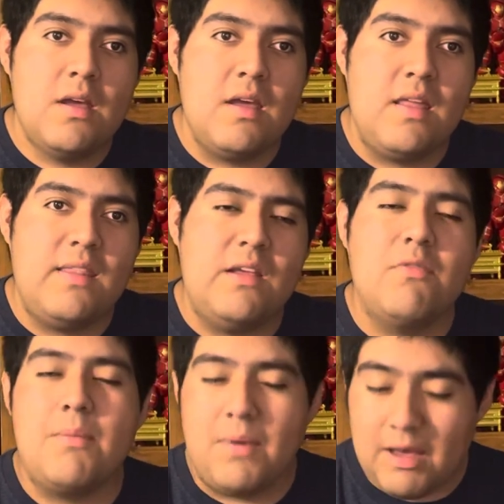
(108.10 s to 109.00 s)
and
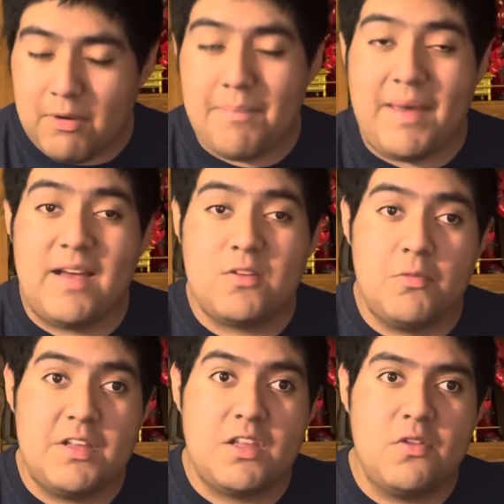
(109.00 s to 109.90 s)
then I went back to
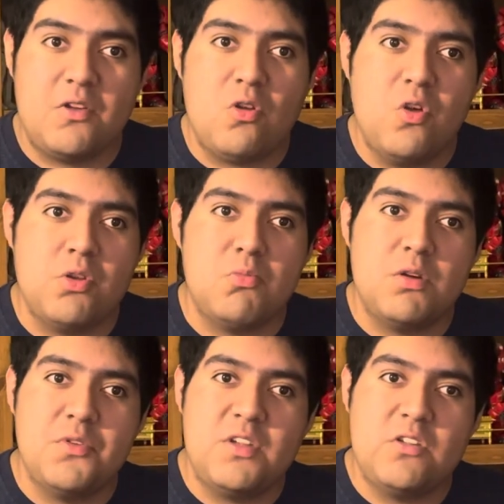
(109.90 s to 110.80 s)
when I collect all the
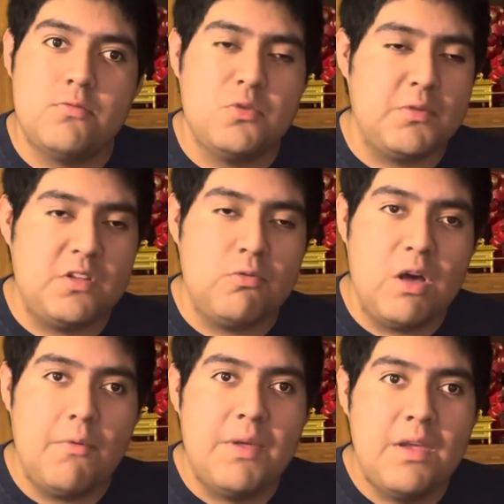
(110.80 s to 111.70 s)
Marvel sets from
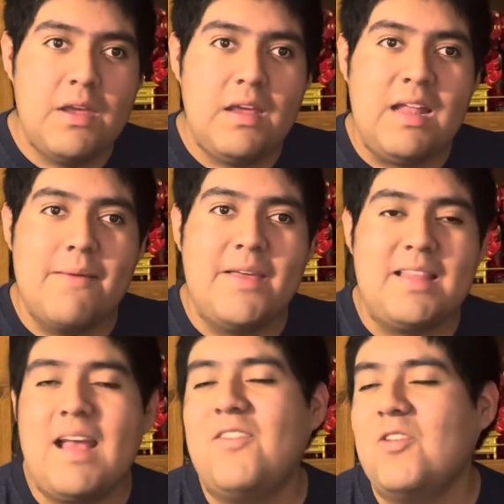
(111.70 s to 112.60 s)
2012, and I'm like,
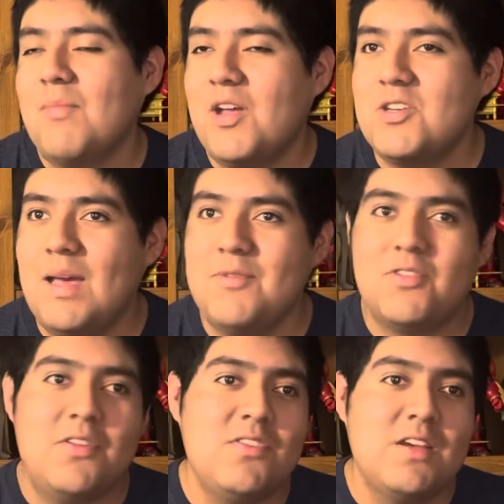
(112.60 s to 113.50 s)
that's too much. I'm just
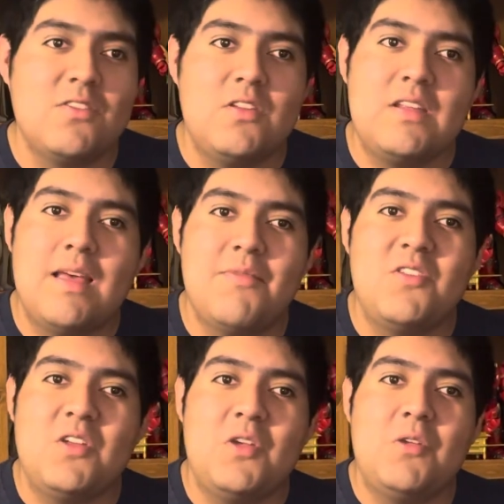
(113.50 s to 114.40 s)
going to stick to the
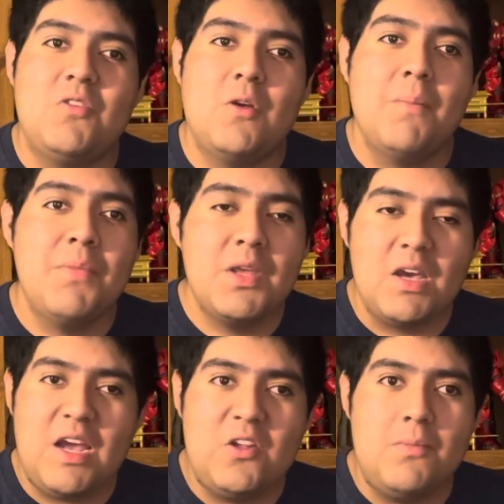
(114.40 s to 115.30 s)
MCU. So
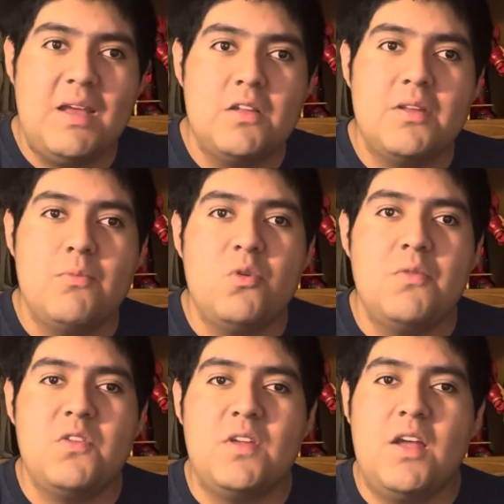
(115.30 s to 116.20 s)
I do mainly movie
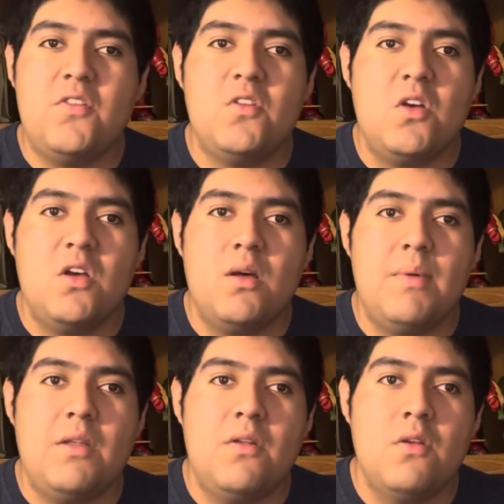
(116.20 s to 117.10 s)
sets,
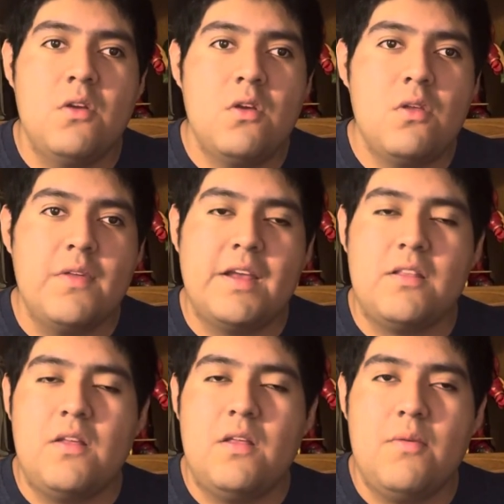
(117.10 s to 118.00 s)
and like
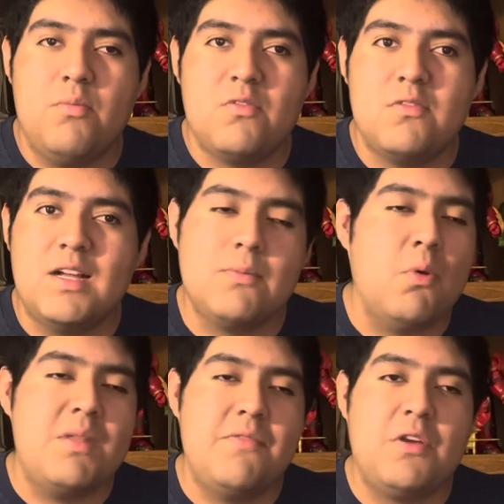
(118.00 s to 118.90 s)
the collectible
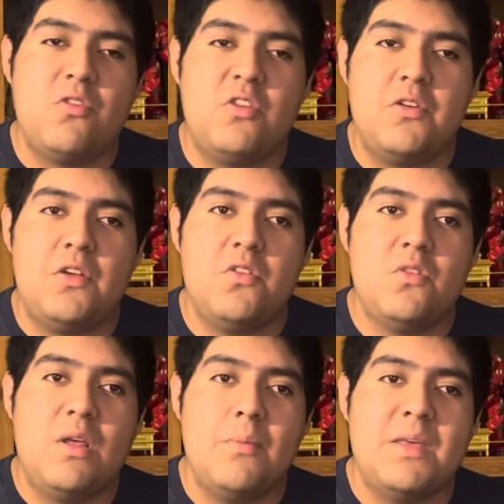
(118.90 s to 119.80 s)
minifigure series
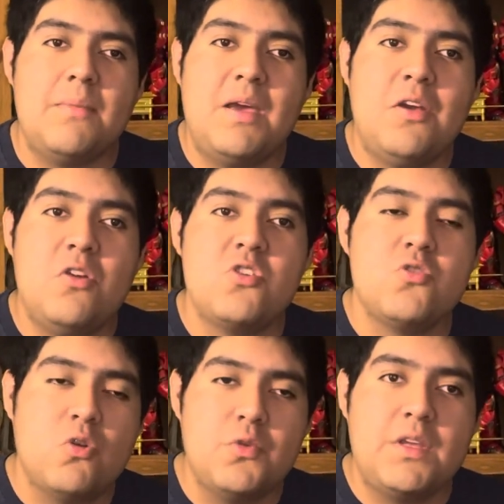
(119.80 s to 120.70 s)
that will be coming out here
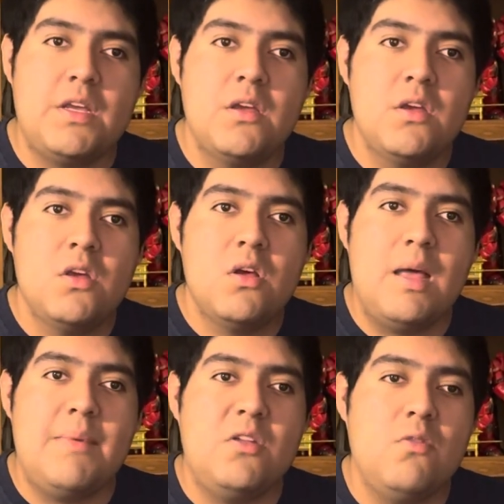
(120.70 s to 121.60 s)
shortly. I
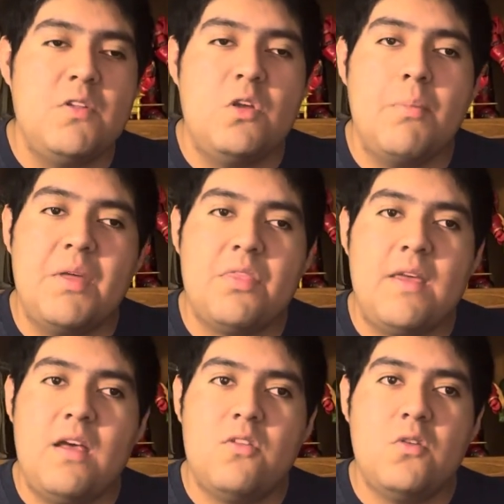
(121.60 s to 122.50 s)
may do a video about
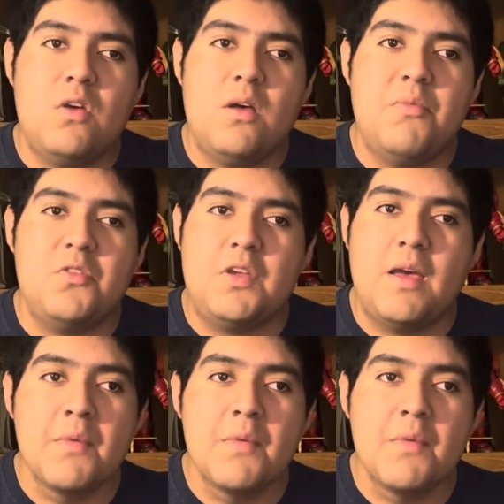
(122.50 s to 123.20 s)
that. So yeah,